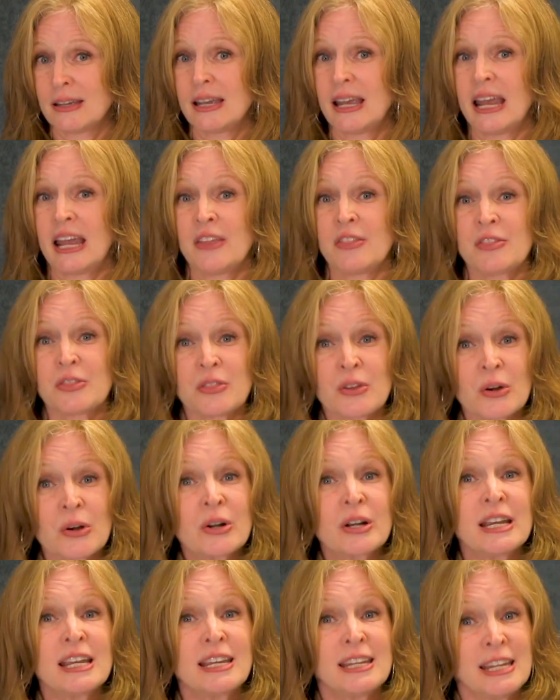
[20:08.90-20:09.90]
In
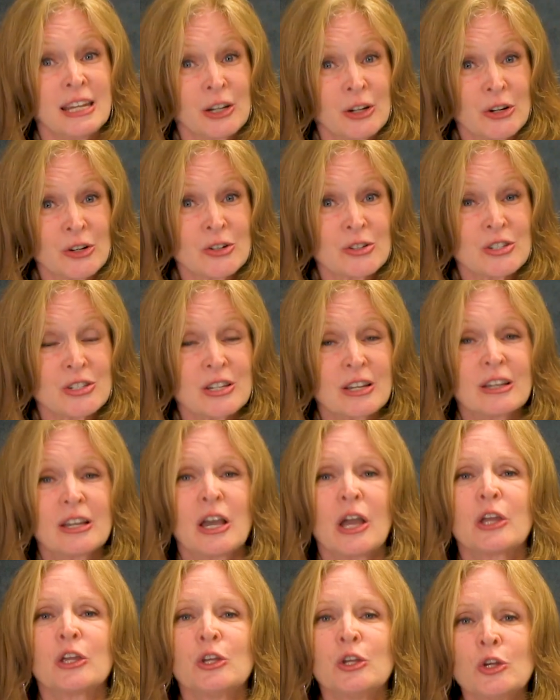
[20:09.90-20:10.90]
30 years,
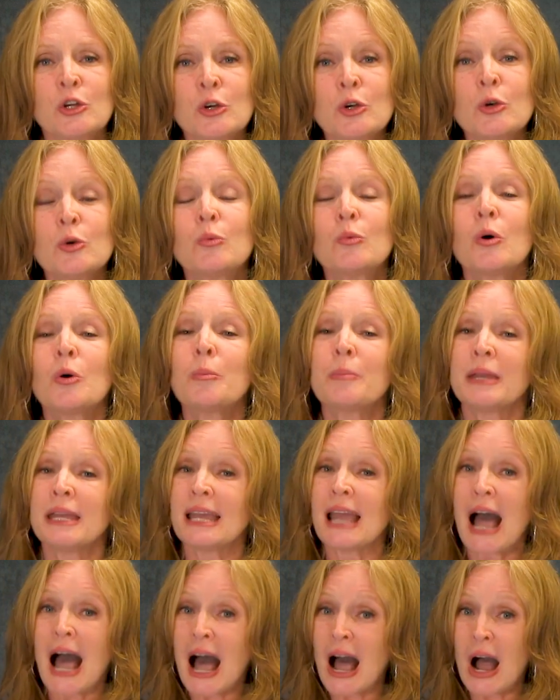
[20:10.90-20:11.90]
you will be
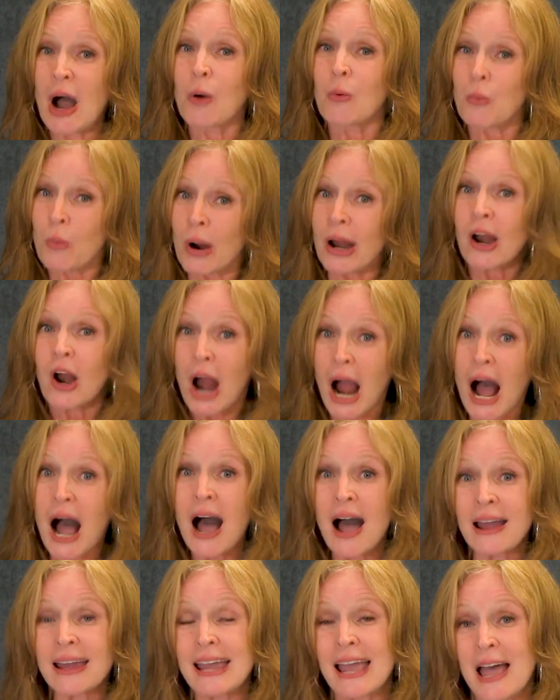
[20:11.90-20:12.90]
where
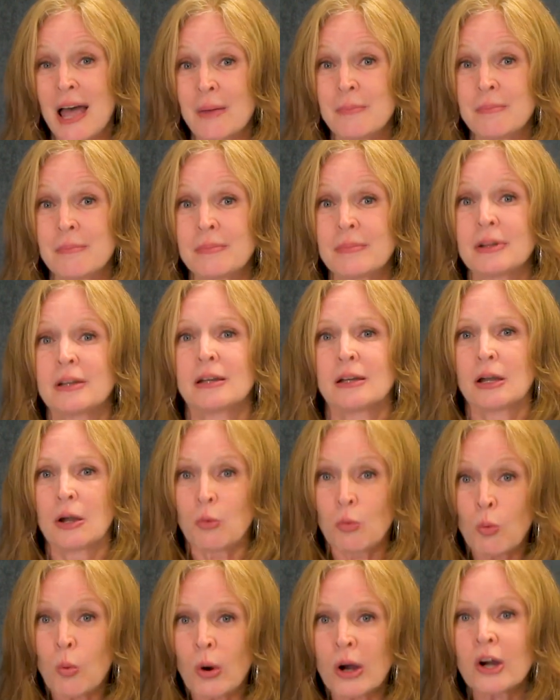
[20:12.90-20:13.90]
I am,
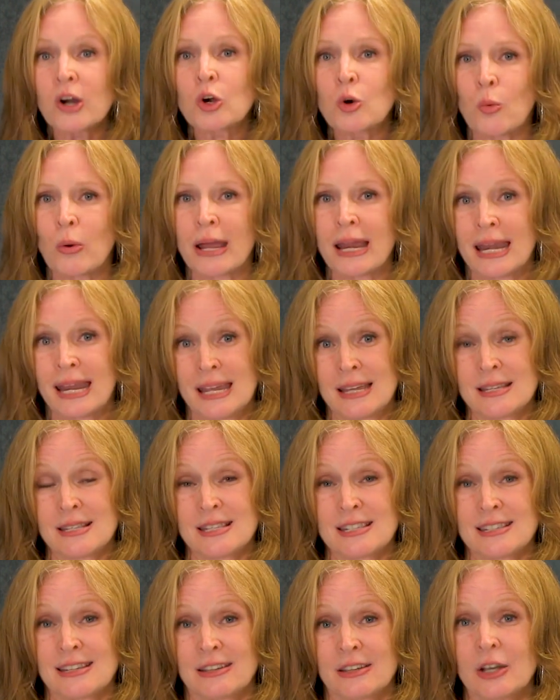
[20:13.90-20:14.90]
where Gwen
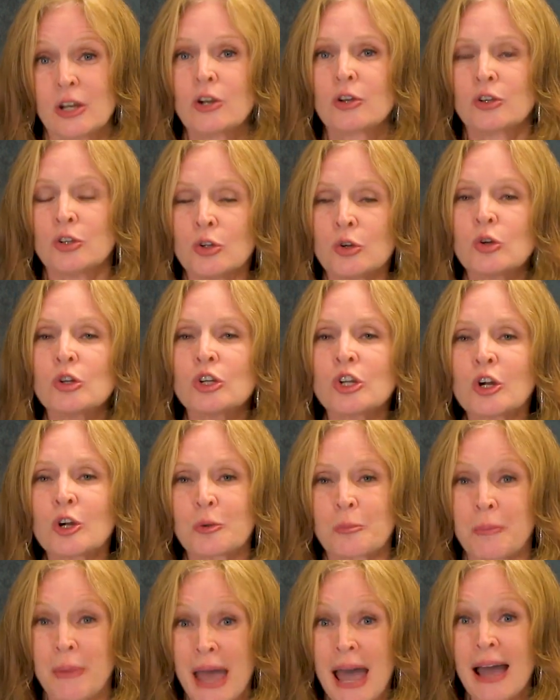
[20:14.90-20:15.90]
is. You'll
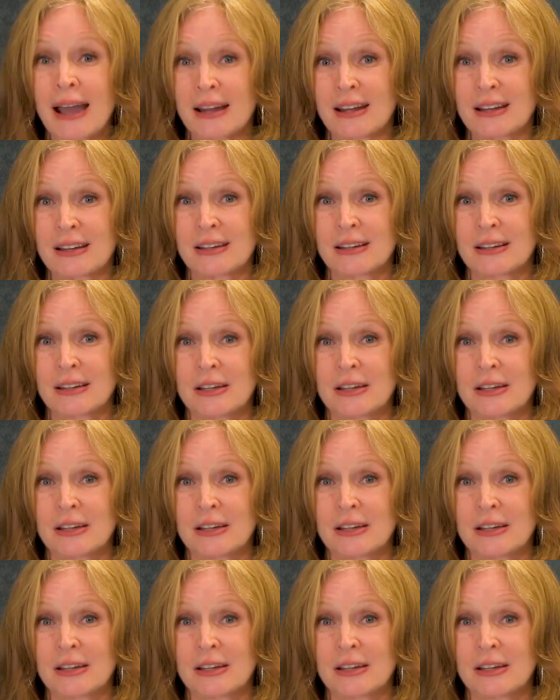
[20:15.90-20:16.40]
look back.